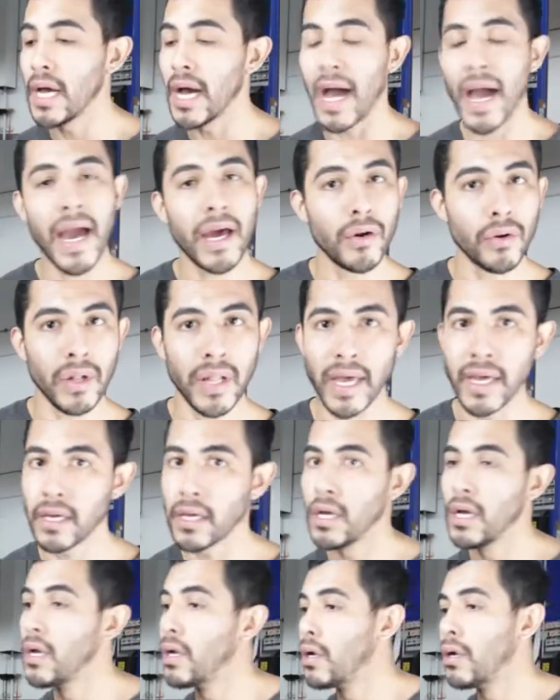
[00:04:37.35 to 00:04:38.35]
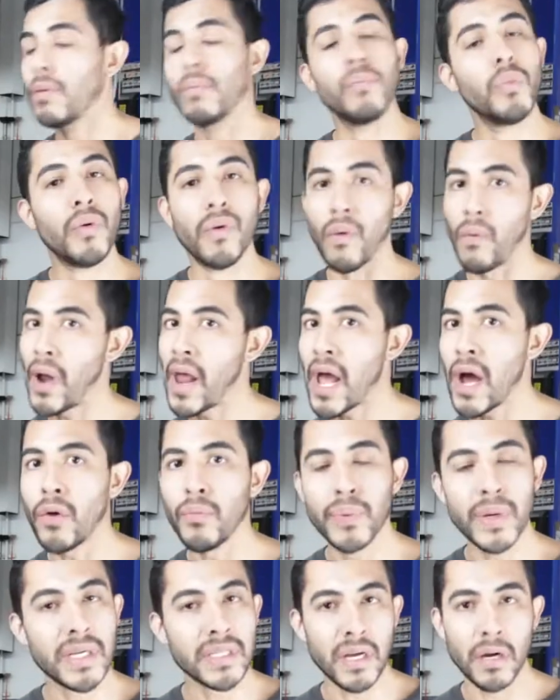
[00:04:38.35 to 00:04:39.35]
I had to like move
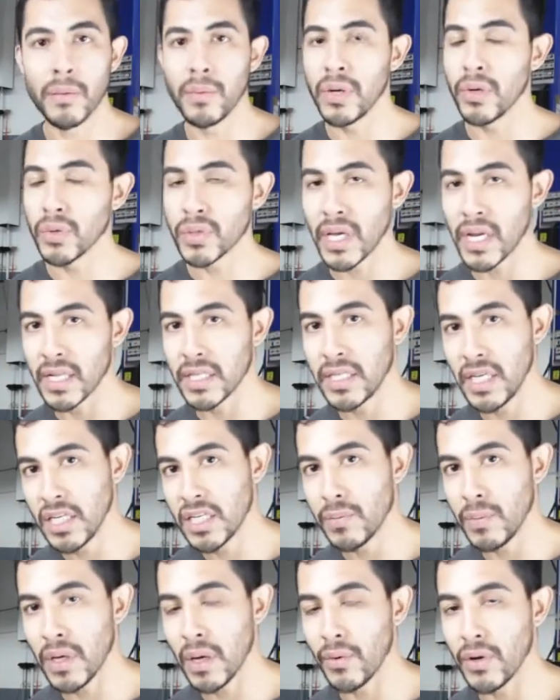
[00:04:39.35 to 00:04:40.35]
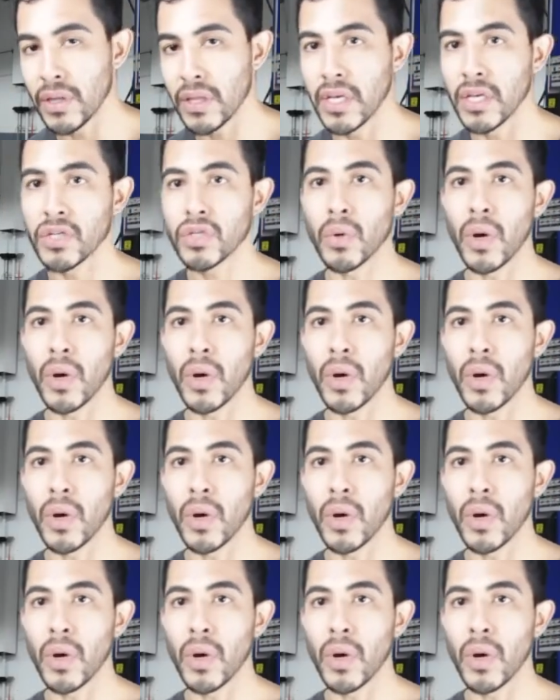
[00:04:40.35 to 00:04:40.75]
around because everybody was kind of teaching me everything,